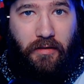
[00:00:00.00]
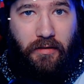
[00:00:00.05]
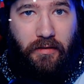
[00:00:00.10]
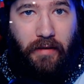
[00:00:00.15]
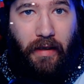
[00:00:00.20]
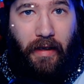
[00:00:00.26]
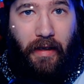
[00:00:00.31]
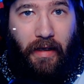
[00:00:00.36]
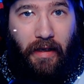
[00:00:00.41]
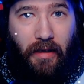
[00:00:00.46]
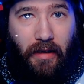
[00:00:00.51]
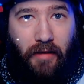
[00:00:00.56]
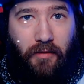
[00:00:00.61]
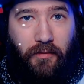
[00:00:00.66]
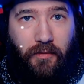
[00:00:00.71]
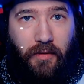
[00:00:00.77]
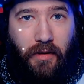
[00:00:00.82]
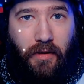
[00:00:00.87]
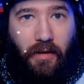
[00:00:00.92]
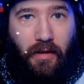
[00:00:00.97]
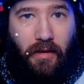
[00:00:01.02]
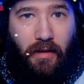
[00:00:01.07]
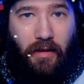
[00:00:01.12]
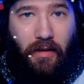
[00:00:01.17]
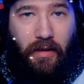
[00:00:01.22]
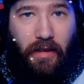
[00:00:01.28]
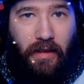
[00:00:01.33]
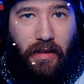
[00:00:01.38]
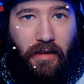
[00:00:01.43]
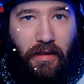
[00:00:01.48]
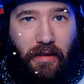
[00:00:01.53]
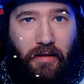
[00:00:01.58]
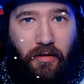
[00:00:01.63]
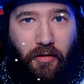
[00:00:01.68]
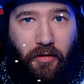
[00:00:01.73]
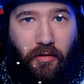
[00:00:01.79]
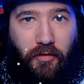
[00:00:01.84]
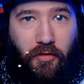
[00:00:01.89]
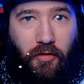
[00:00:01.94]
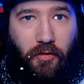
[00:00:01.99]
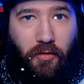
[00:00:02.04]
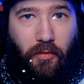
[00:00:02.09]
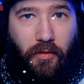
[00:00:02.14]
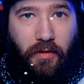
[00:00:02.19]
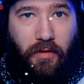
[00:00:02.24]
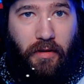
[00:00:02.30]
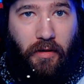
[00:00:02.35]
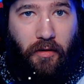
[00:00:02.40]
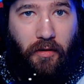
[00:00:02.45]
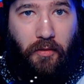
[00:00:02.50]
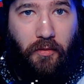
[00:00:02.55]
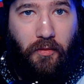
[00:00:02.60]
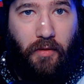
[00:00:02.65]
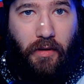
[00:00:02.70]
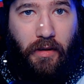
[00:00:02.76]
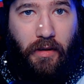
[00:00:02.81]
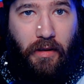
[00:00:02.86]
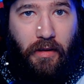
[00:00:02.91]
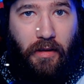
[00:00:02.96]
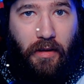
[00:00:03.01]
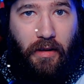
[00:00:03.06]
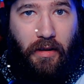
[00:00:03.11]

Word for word: to have any tier 2 or tier 3.